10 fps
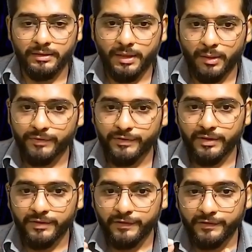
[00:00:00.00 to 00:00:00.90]
There was
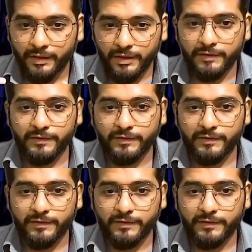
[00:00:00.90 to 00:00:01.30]
a sudden